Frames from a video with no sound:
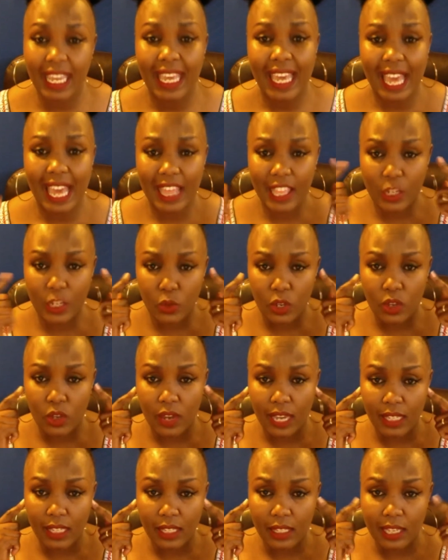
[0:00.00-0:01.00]
And that way you're
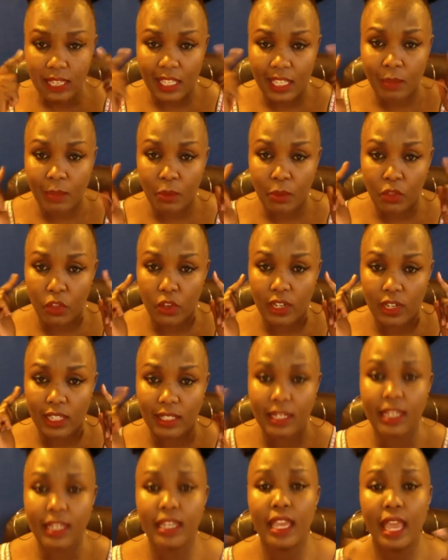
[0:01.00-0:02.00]
exercising both your
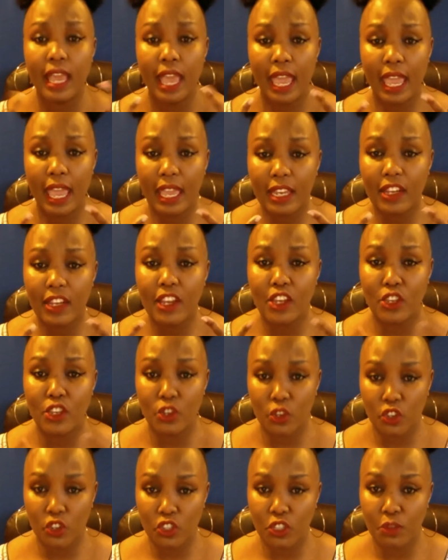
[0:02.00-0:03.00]
listening and
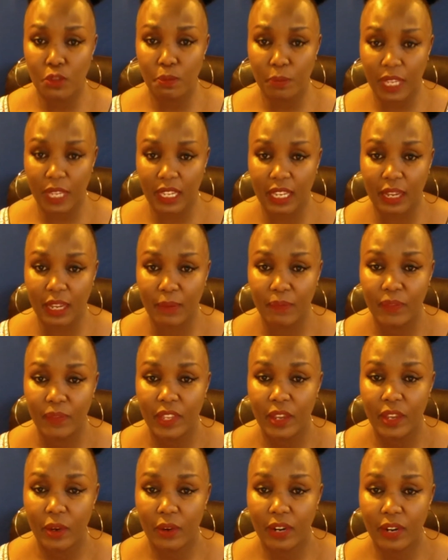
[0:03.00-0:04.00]
your speaking.
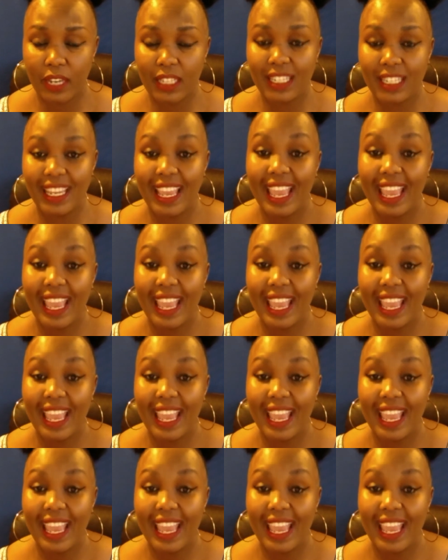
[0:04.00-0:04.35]
All right.